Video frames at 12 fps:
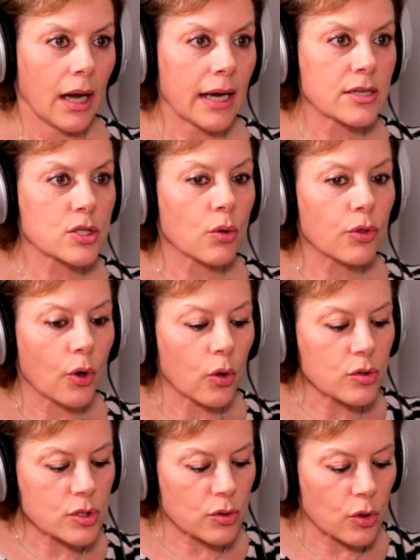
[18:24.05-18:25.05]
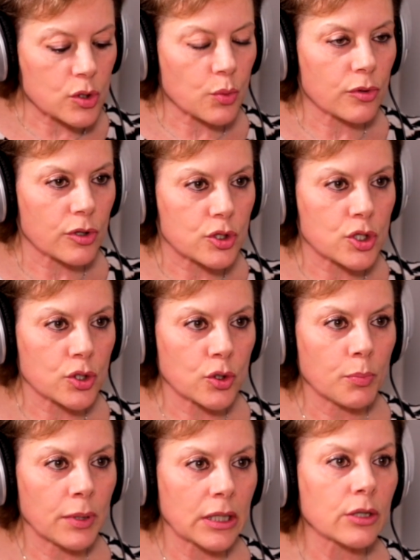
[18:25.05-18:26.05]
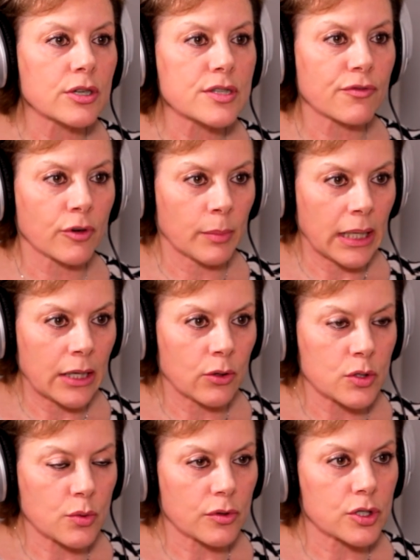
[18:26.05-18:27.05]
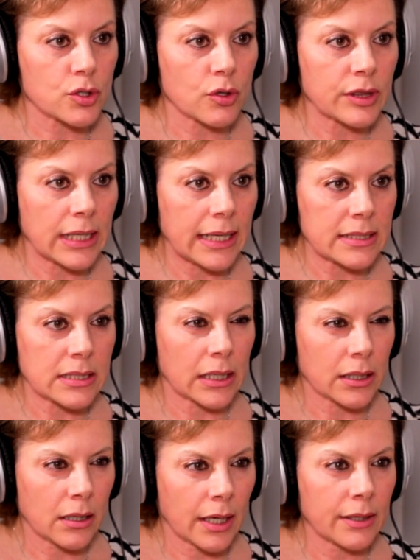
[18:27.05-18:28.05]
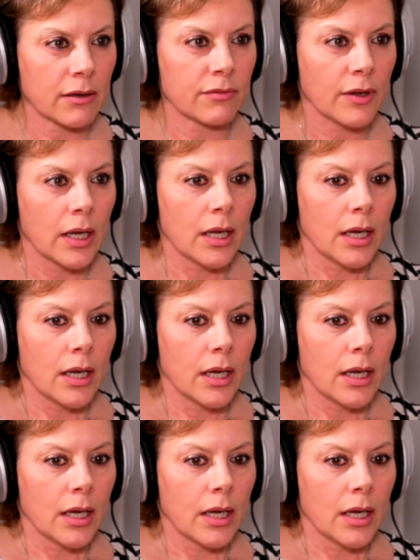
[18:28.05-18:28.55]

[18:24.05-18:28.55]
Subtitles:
And so those were the two pillars for me. Those were the two things that kind of,